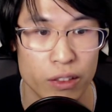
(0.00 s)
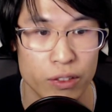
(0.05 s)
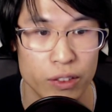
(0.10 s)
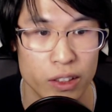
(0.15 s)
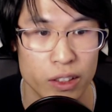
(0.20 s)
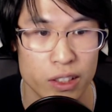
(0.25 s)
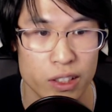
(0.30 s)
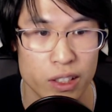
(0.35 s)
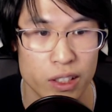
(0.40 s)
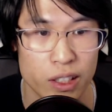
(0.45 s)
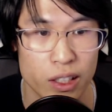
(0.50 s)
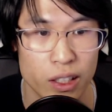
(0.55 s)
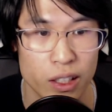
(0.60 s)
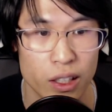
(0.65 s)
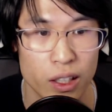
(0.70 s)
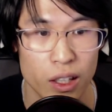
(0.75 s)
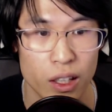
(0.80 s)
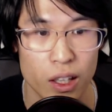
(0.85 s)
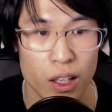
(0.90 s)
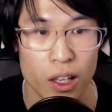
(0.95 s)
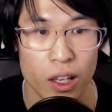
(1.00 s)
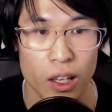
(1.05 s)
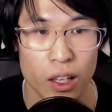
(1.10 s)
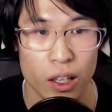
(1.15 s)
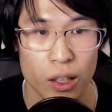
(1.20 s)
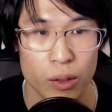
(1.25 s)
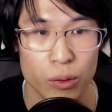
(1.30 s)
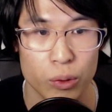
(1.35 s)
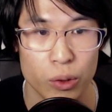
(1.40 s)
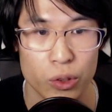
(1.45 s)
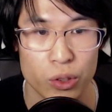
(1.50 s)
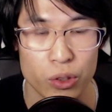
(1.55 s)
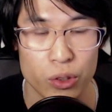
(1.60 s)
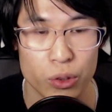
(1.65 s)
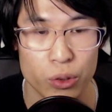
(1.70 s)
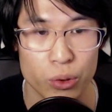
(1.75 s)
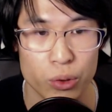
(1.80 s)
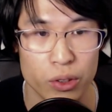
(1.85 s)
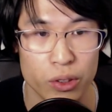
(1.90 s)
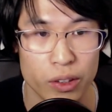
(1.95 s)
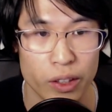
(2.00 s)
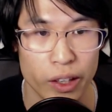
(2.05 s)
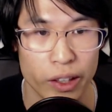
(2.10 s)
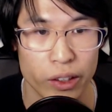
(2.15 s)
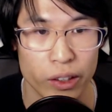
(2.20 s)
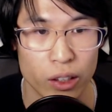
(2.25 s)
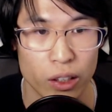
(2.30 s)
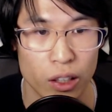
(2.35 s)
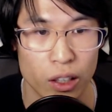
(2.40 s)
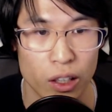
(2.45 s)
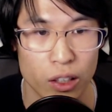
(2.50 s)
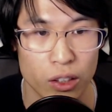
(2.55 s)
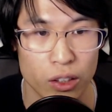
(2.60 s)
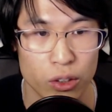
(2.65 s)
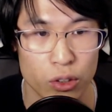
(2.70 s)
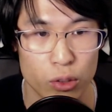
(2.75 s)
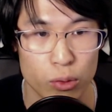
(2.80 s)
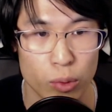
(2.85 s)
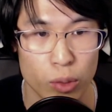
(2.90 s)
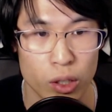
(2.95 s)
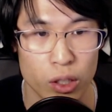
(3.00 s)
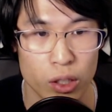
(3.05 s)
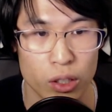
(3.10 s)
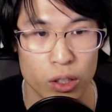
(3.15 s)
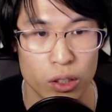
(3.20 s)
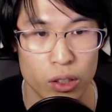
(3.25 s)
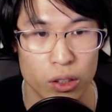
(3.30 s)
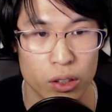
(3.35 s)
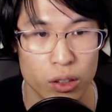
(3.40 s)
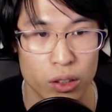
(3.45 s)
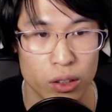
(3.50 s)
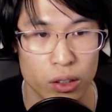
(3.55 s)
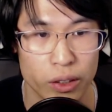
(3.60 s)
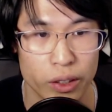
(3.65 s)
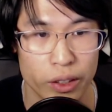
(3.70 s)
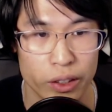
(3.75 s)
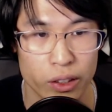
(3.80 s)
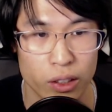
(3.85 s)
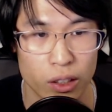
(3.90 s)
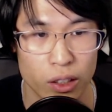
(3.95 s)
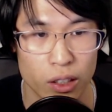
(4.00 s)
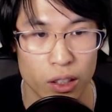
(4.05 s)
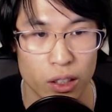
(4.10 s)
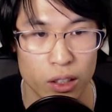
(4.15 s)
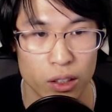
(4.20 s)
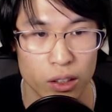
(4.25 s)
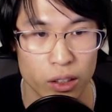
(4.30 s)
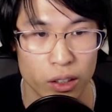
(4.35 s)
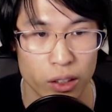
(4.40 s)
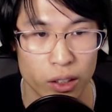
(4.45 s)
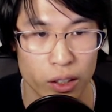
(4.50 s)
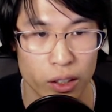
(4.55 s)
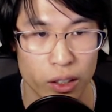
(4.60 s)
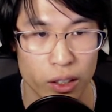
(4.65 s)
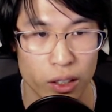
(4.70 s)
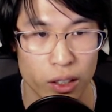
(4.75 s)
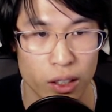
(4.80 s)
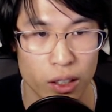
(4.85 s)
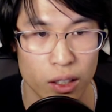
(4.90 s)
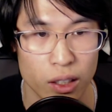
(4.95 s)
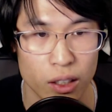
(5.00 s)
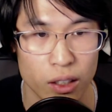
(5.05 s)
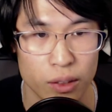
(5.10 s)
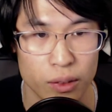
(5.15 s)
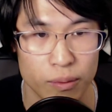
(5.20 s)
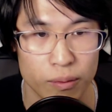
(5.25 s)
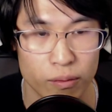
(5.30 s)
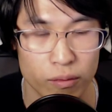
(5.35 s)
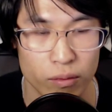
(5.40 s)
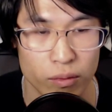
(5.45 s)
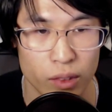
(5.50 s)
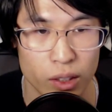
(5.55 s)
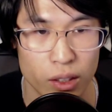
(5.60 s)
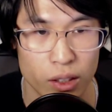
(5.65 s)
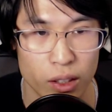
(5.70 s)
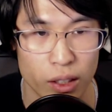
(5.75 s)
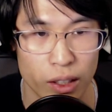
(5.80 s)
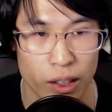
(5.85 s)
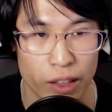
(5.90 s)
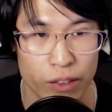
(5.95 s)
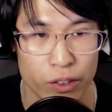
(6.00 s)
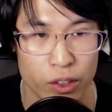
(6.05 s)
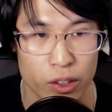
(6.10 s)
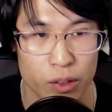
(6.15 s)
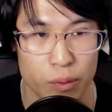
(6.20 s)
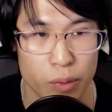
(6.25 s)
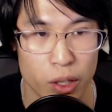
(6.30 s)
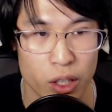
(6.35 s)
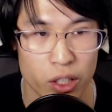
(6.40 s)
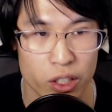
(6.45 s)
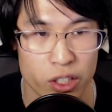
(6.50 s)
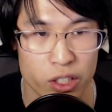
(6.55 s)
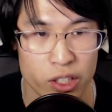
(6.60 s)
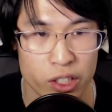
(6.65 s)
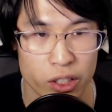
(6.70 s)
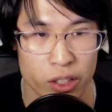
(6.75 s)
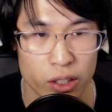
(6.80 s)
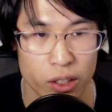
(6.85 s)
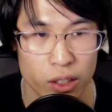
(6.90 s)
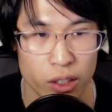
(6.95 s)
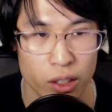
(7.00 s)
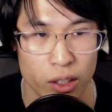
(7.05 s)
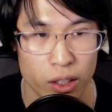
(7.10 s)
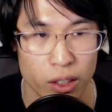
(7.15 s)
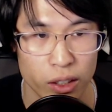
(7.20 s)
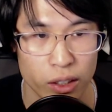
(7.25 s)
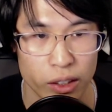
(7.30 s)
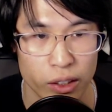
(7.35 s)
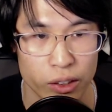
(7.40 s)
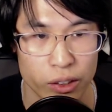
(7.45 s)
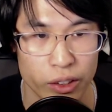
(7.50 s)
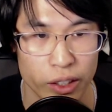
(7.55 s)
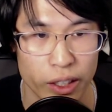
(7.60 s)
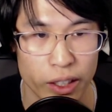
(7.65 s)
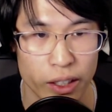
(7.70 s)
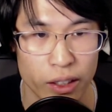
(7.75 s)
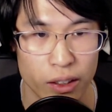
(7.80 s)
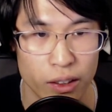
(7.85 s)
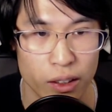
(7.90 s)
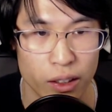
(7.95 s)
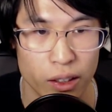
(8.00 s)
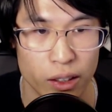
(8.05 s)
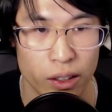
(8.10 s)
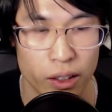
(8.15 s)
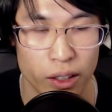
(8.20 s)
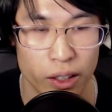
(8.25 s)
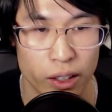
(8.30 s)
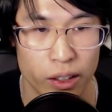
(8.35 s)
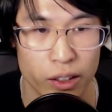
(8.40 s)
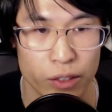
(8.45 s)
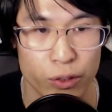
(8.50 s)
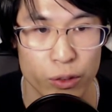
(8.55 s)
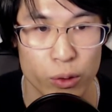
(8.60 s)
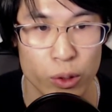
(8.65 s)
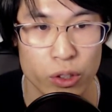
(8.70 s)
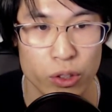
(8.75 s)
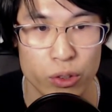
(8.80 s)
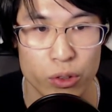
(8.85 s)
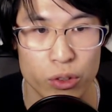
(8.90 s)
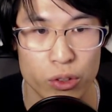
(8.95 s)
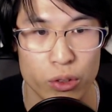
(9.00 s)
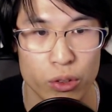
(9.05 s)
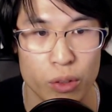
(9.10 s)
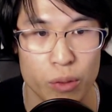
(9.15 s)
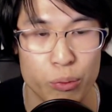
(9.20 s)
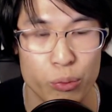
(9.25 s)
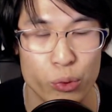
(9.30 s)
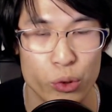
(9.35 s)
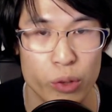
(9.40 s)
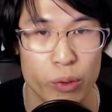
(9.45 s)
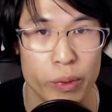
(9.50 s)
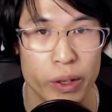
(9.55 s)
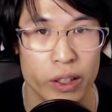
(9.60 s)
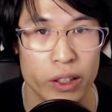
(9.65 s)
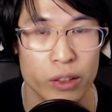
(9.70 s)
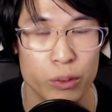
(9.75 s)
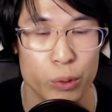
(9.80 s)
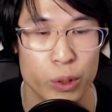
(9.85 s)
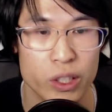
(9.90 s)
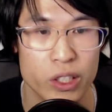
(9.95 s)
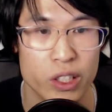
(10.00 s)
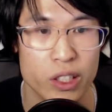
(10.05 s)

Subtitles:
Let's see, want to do it 9 o'clock tomorrow, 9 o'clock 11th March. Click on that, and if you want to do a premiere, which